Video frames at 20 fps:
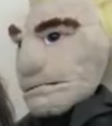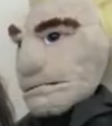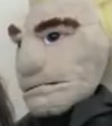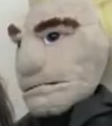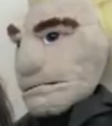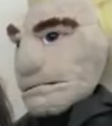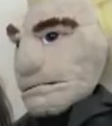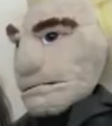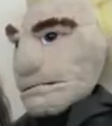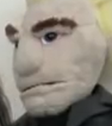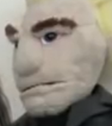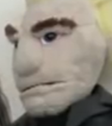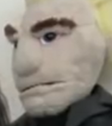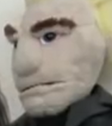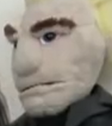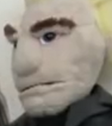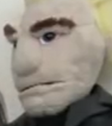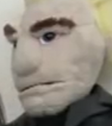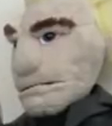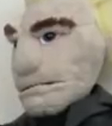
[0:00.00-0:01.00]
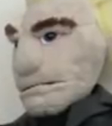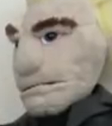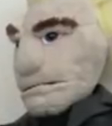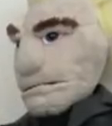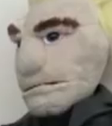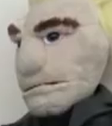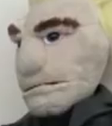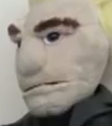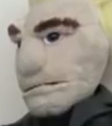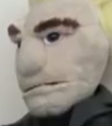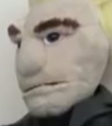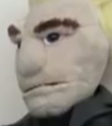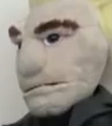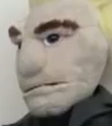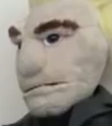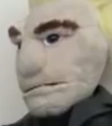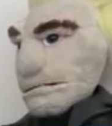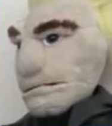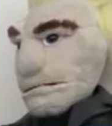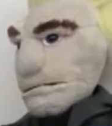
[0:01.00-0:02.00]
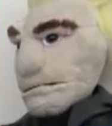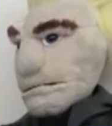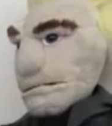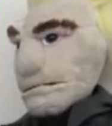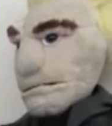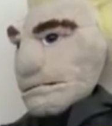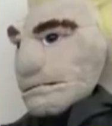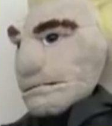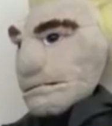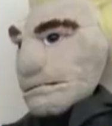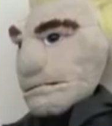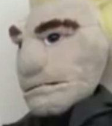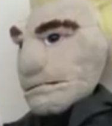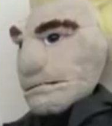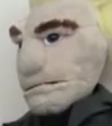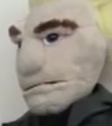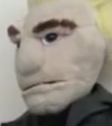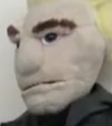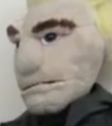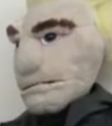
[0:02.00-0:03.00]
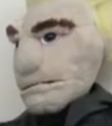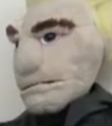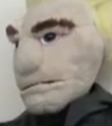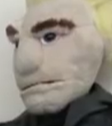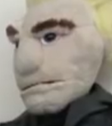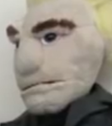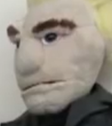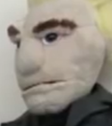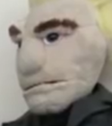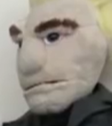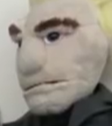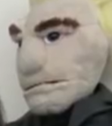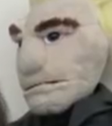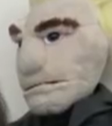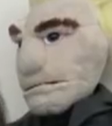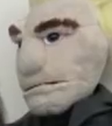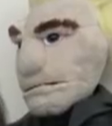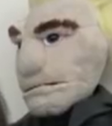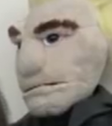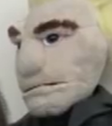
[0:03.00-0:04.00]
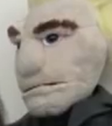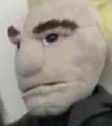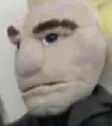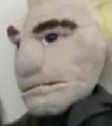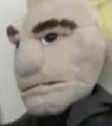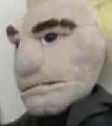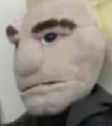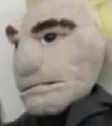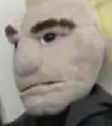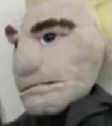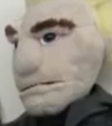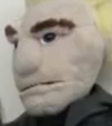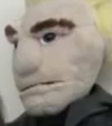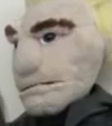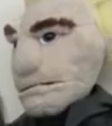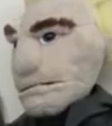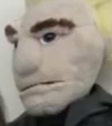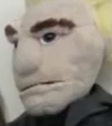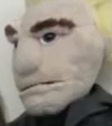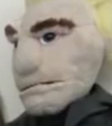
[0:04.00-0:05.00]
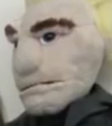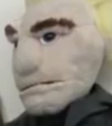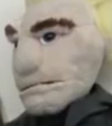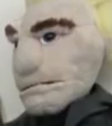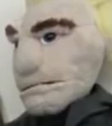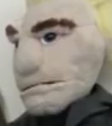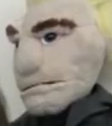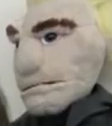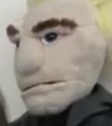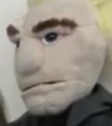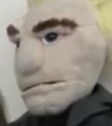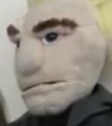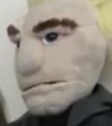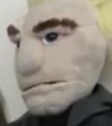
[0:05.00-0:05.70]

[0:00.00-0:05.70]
(not speaking)